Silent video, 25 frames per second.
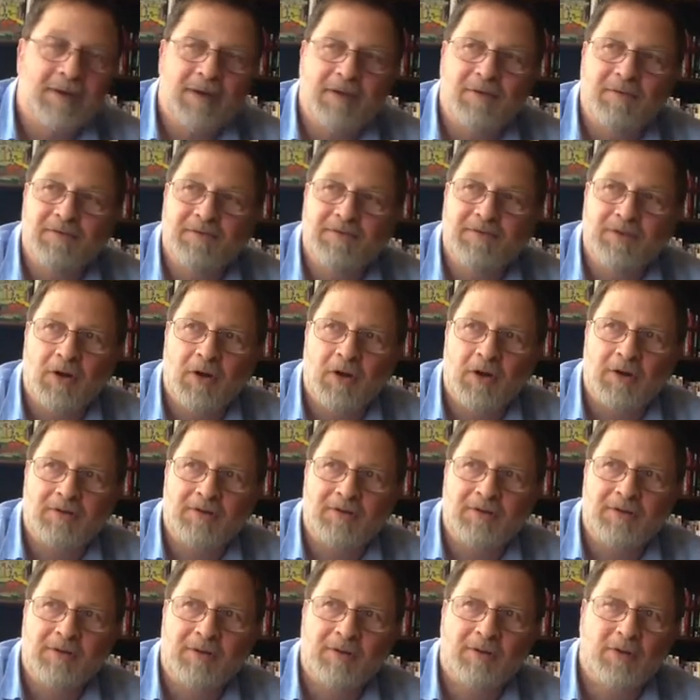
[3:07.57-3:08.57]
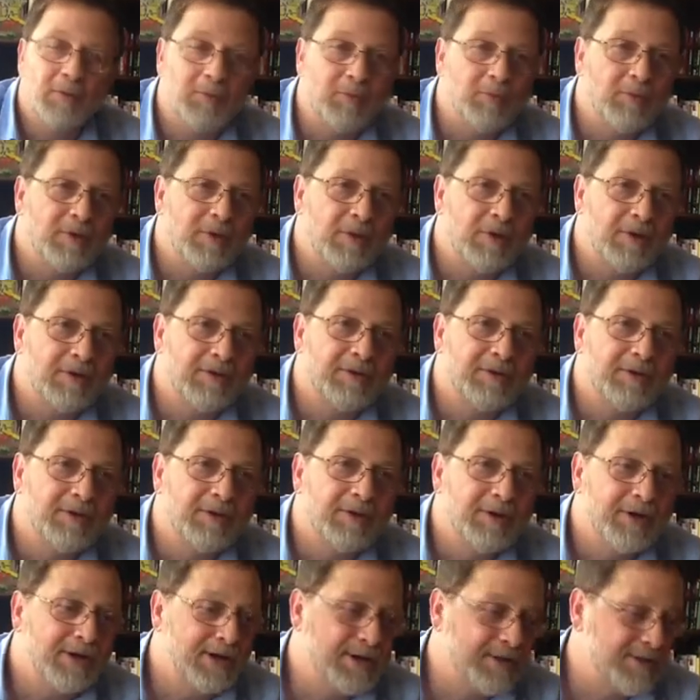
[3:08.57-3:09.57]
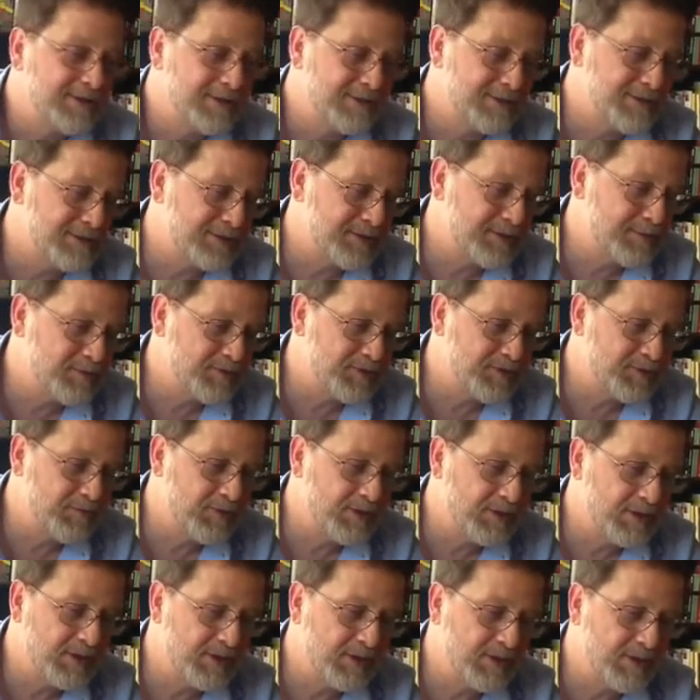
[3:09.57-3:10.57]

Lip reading: stars on a clear night, this seems to be